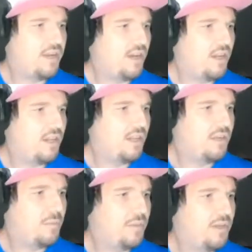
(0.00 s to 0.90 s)
a
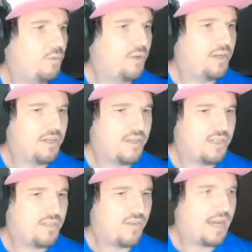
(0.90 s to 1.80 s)
little bit of wood into
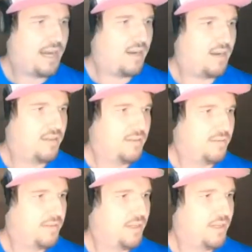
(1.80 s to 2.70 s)
this fire,
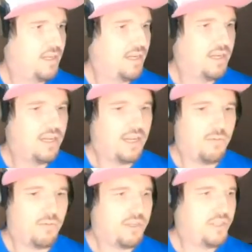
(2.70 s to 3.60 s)

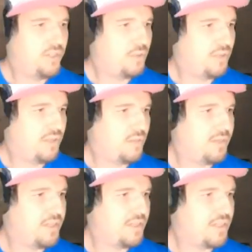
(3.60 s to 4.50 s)
and we're going to do a little
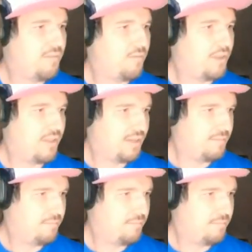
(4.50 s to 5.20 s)
bit of stuff with it.